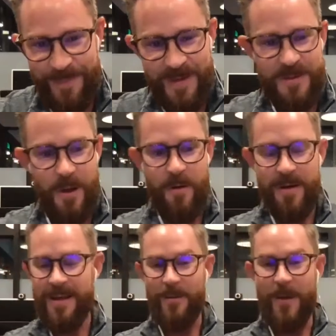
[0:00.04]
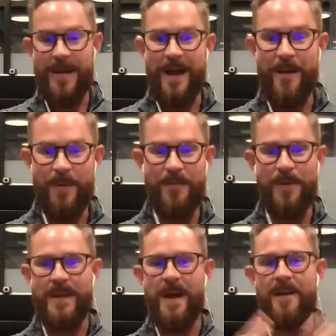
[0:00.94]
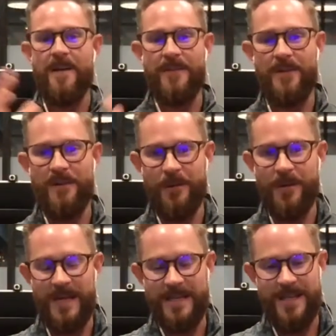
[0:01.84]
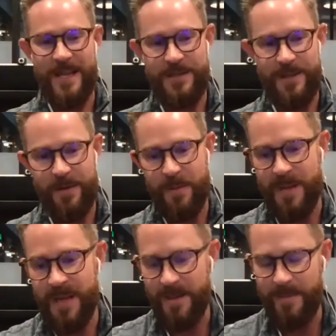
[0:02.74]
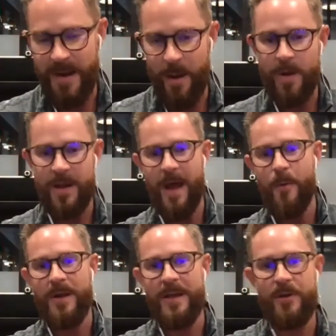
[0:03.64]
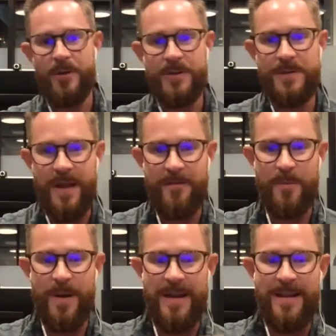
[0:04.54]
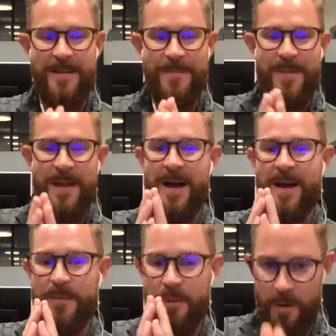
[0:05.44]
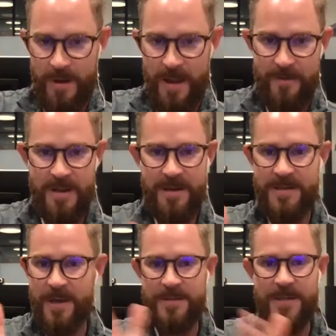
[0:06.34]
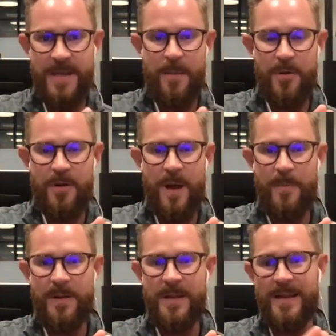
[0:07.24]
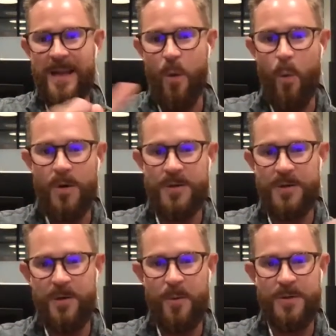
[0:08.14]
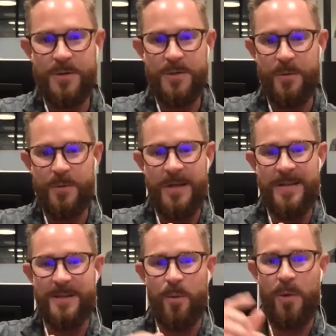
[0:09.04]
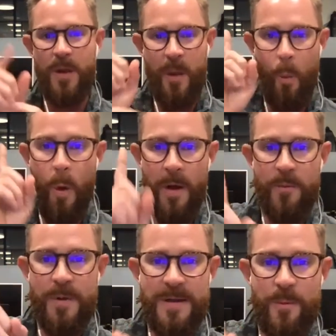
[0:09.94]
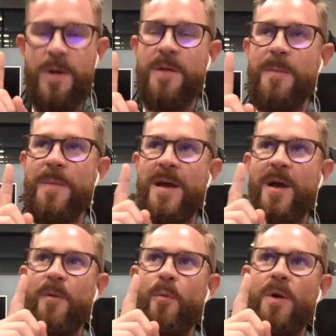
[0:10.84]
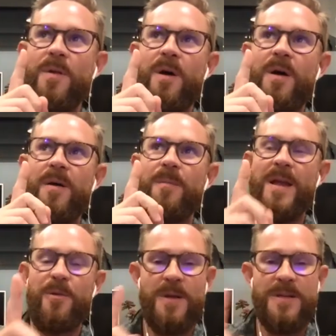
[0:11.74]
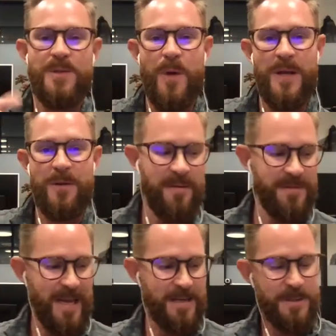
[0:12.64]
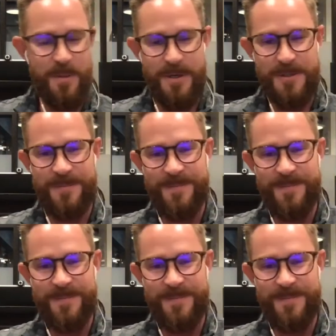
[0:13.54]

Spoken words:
So anyway, we got off on a really nice tangent there in the beginning, but I want to introduce you to everybody. You're Kevin. Can you tell us the name of your company and kind of what you do and what your story is, and the one of the main reasons why you love data so much?